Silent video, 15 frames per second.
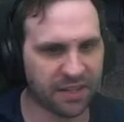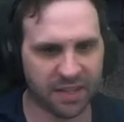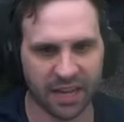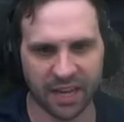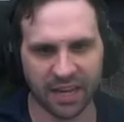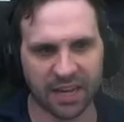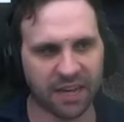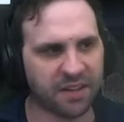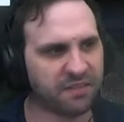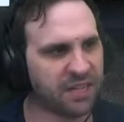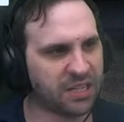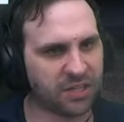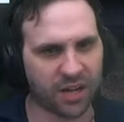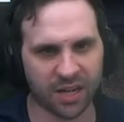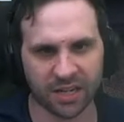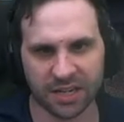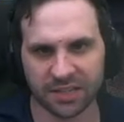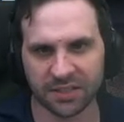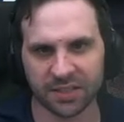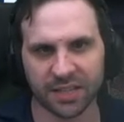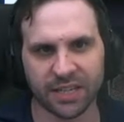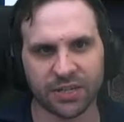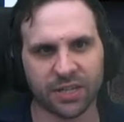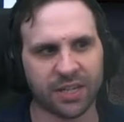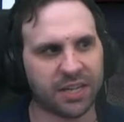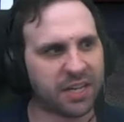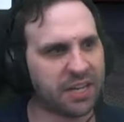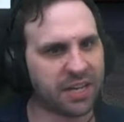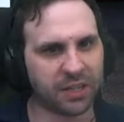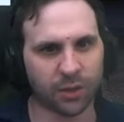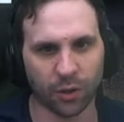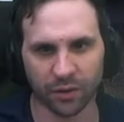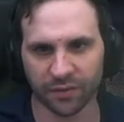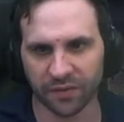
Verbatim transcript: They they saw Constellation and they got cold